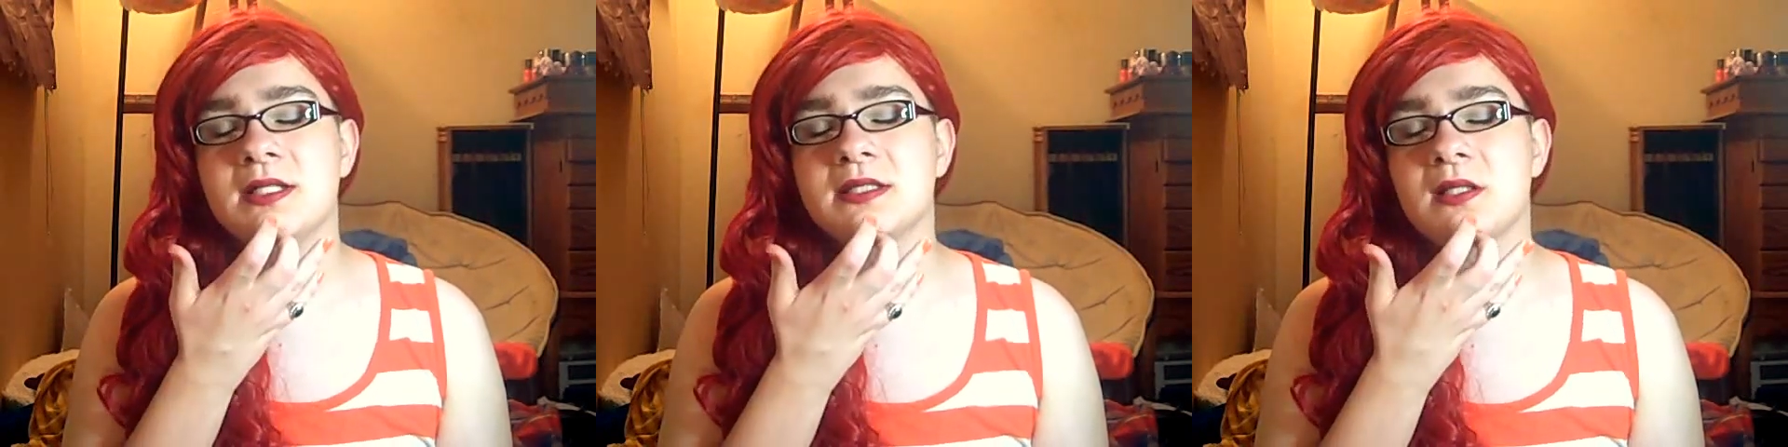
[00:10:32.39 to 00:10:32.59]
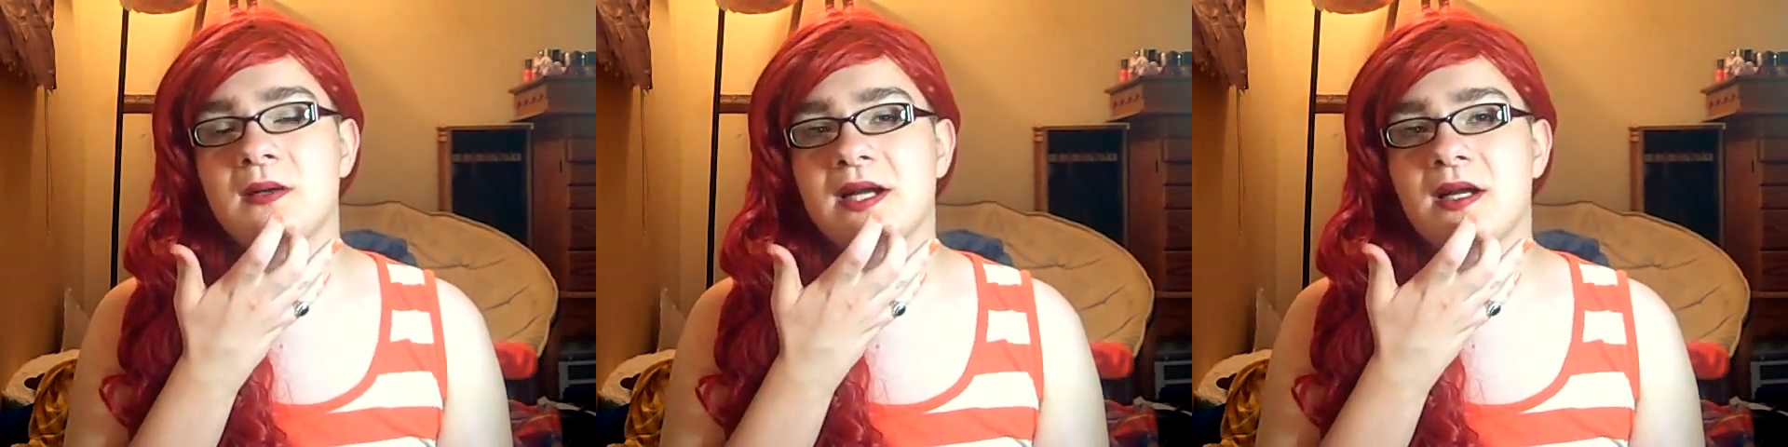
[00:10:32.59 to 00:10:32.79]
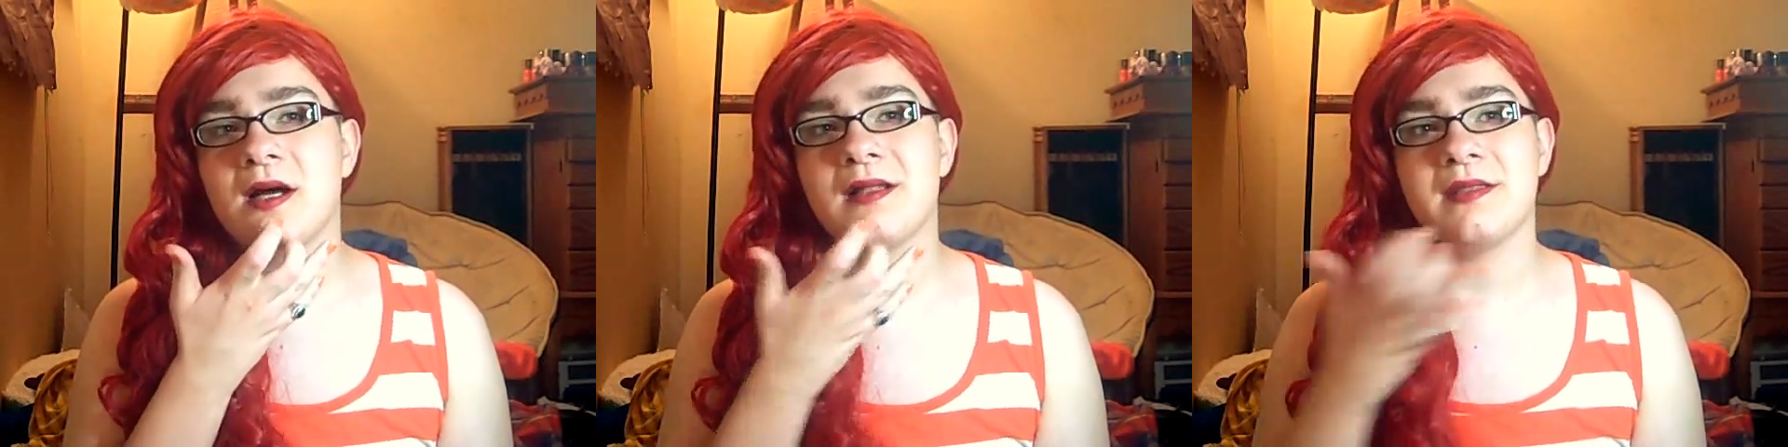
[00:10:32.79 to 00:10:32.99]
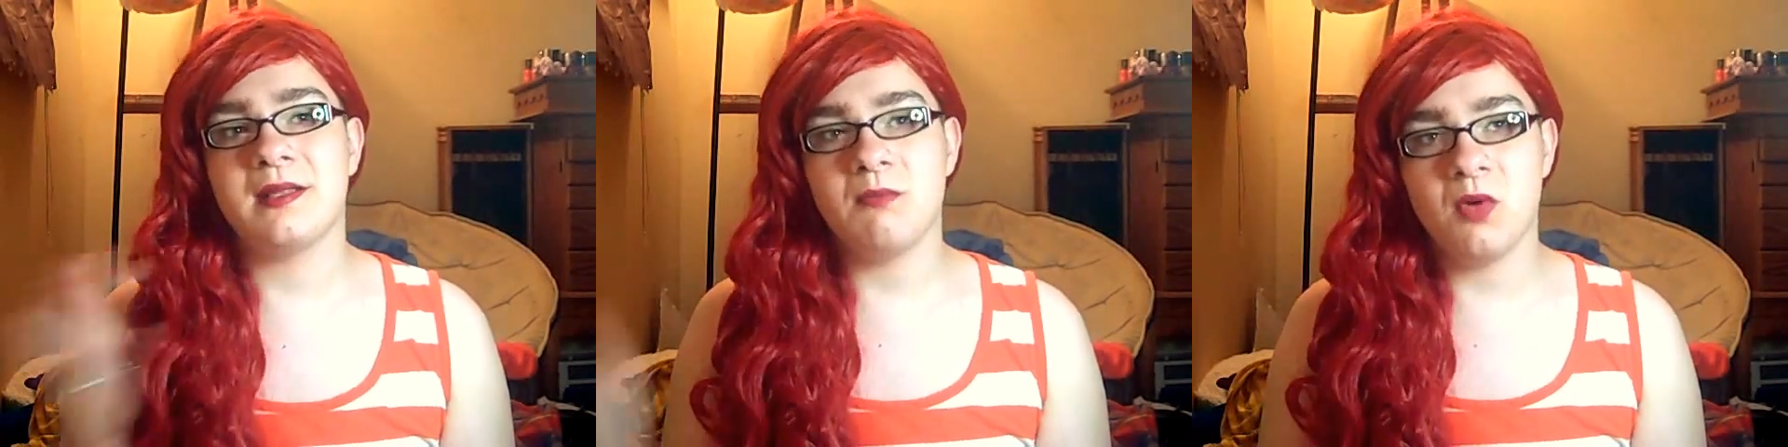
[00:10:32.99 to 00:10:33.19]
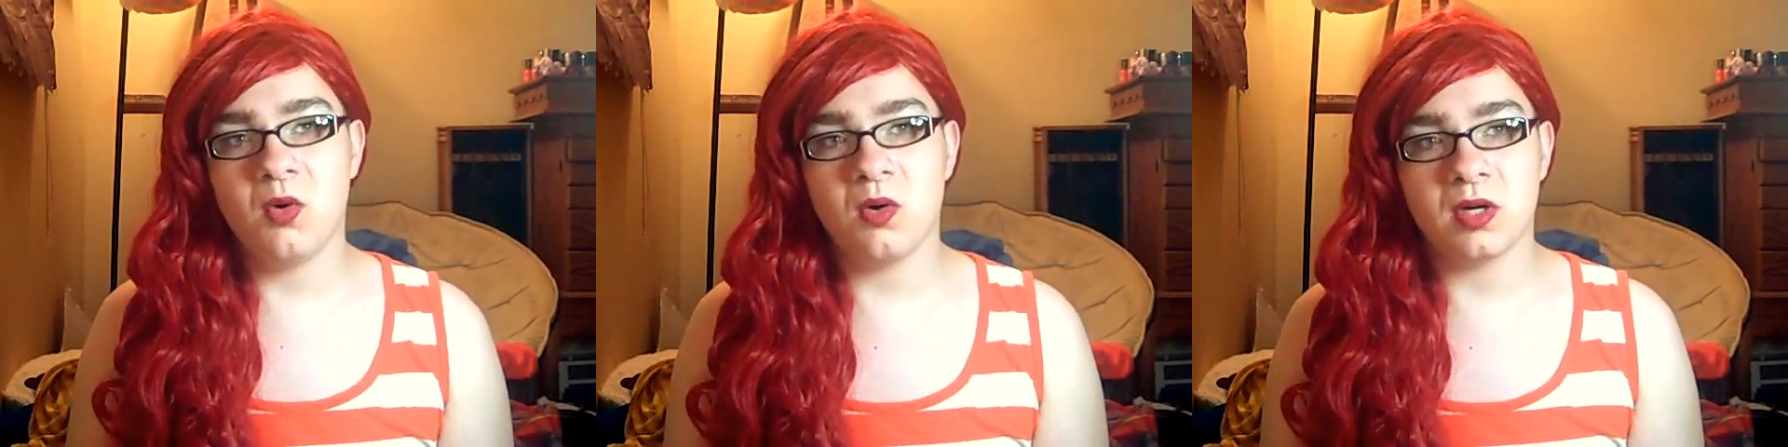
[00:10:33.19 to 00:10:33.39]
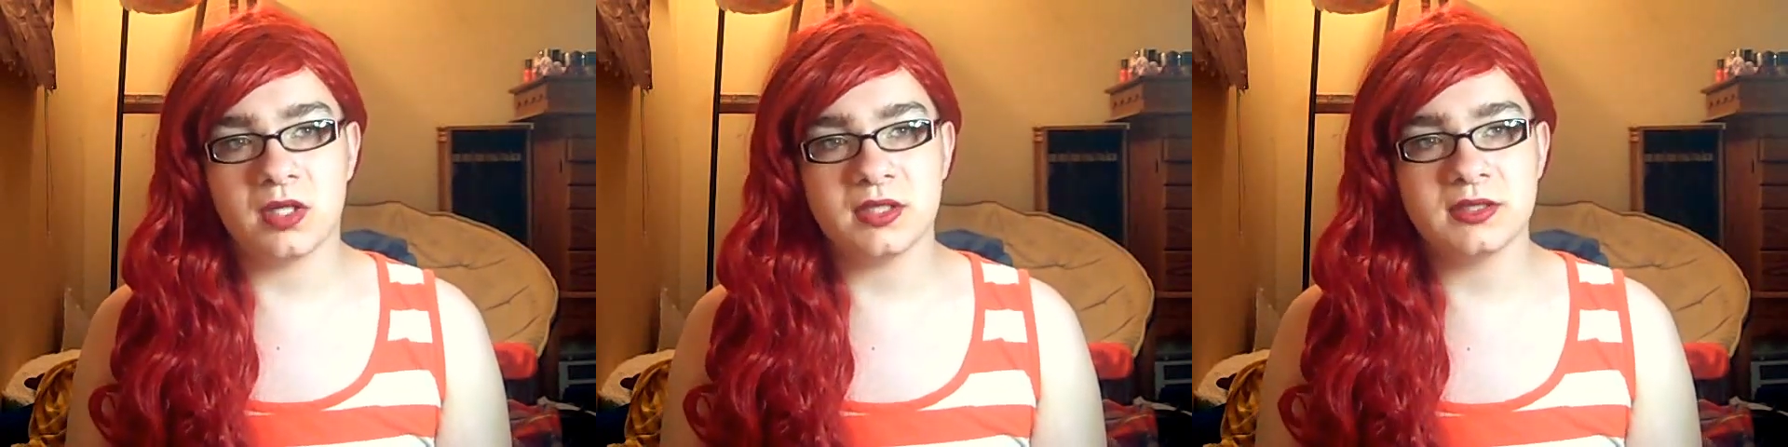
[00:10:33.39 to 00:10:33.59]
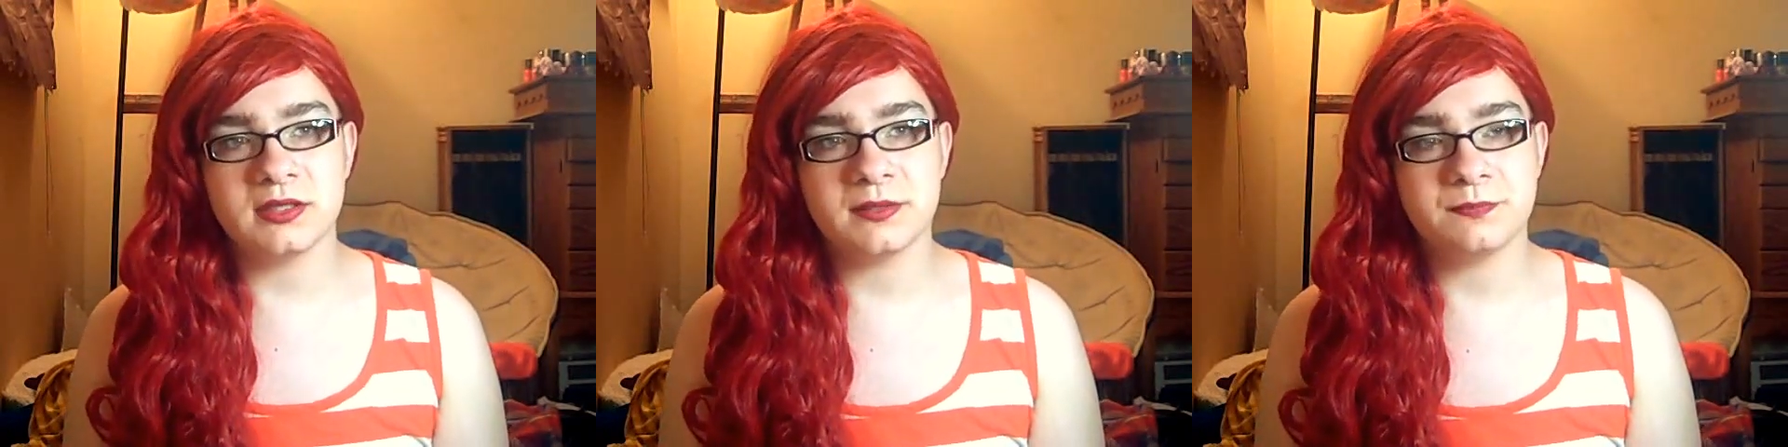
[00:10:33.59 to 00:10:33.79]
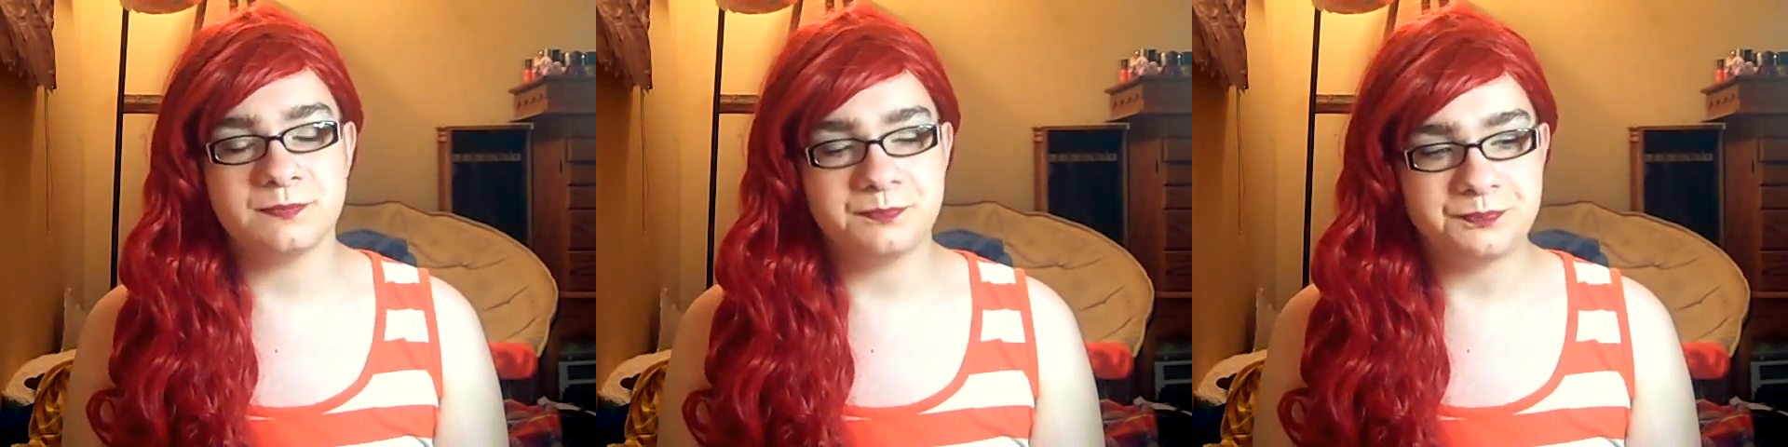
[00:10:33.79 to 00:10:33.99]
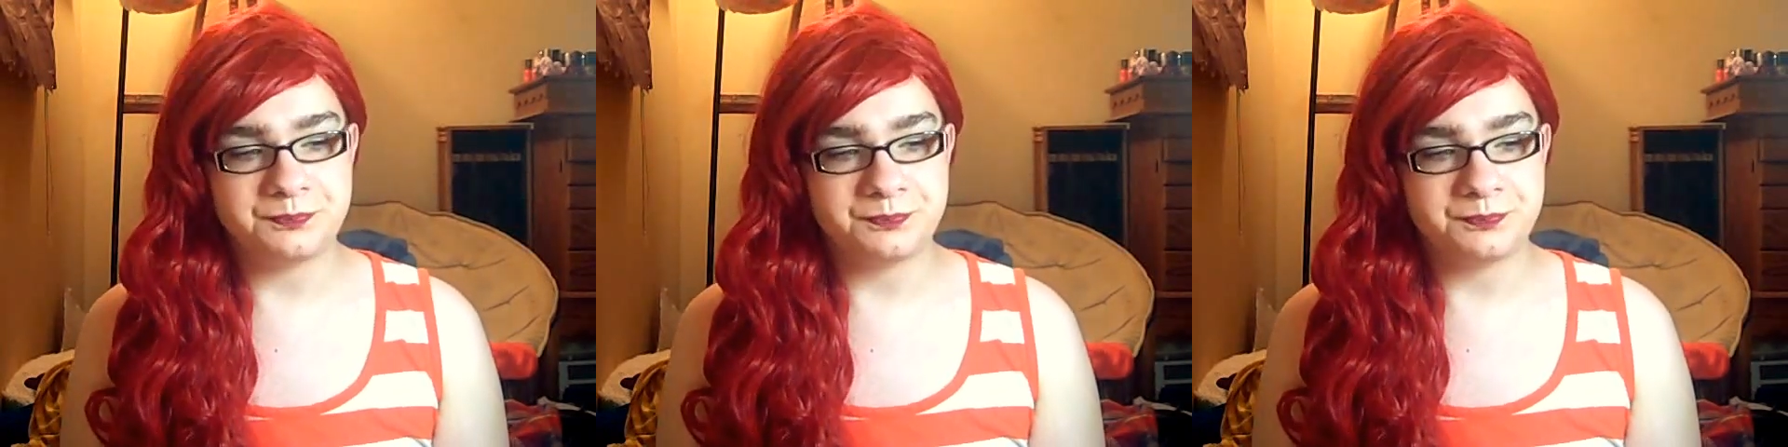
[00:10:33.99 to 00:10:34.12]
So I call them whores.